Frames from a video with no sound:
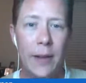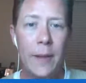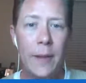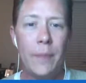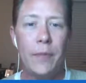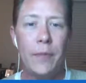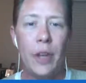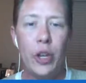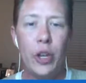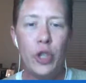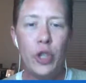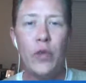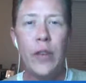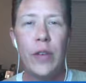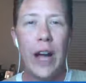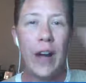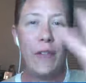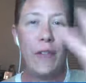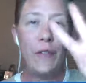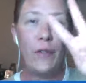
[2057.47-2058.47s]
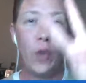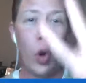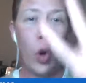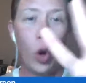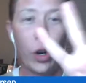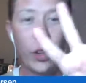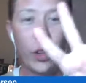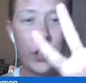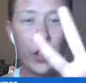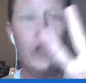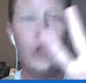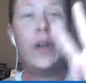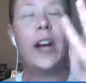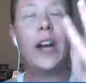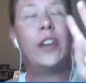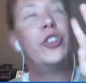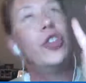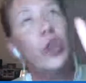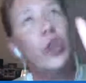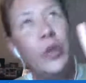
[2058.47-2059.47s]
You've got
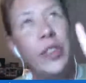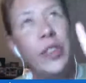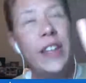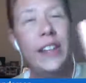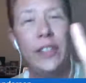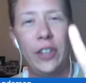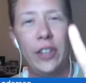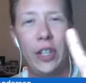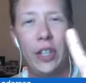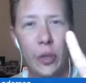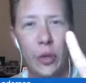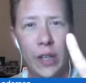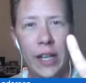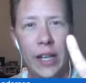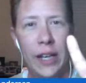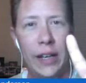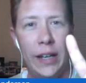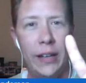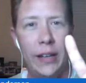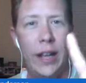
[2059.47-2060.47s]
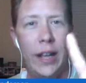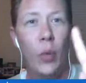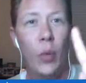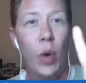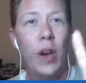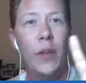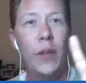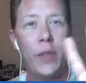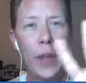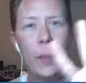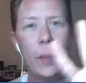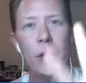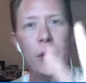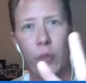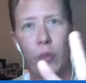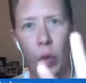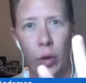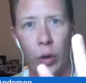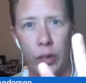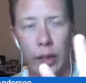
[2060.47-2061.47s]
two things that you need, and one of them is
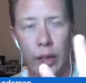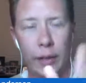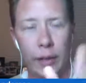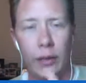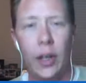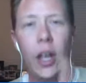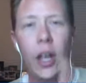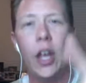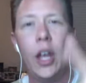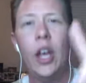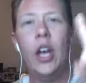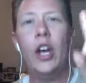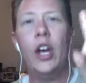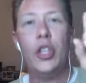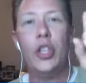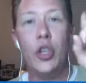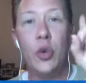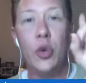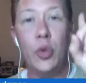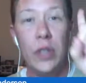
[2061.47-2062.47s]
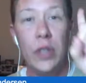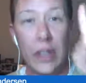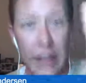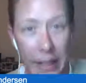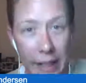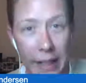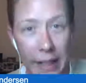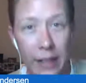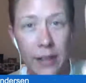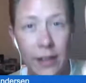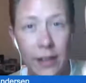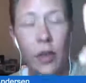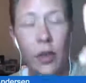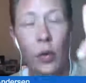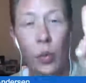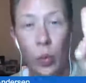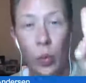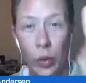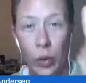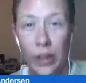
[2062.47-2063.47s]
four things. You need
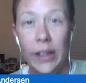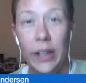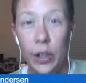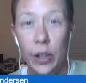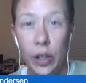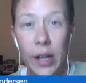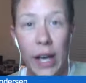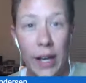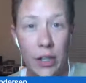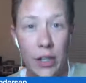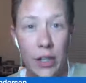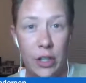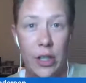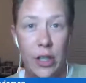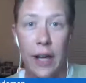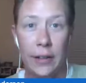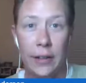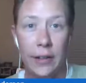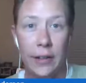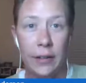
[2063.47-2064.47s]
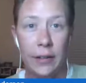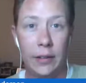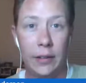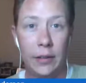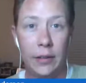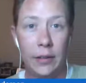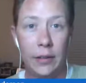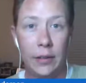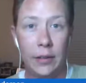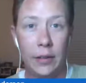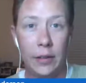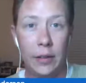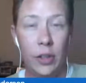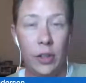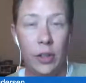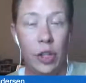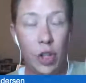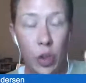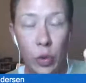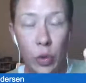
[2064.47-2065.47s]
really good headshots.
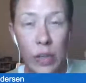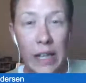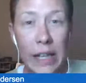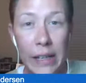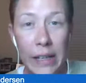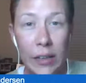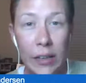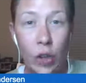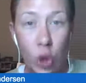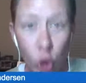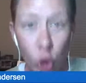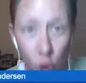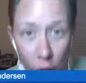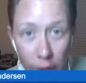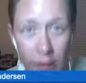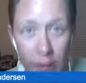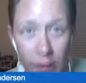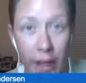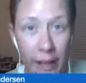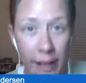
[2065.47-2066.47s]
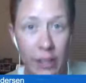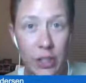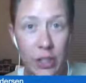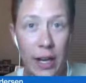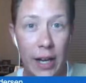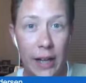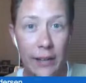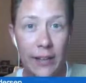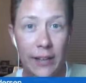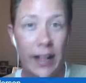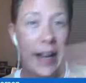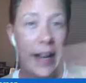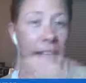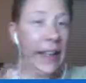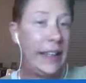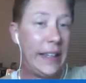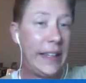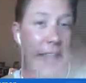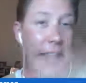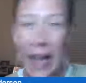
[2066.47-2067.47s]
You need good headshots, and I
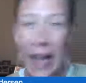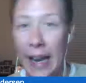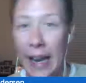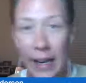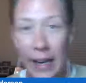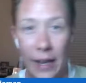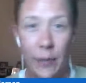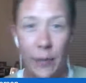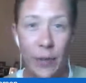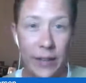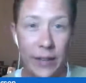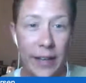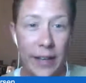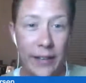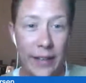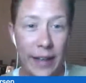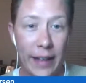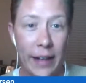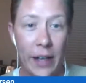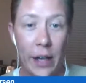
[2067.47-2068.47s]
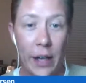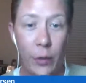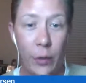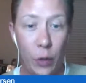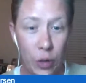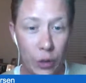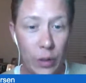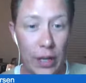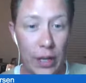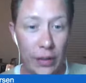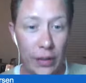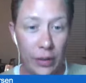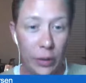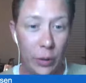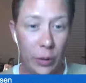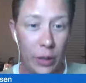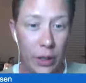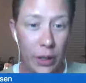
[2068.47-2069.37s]
cannot emphasize that enough. Would you guys agree?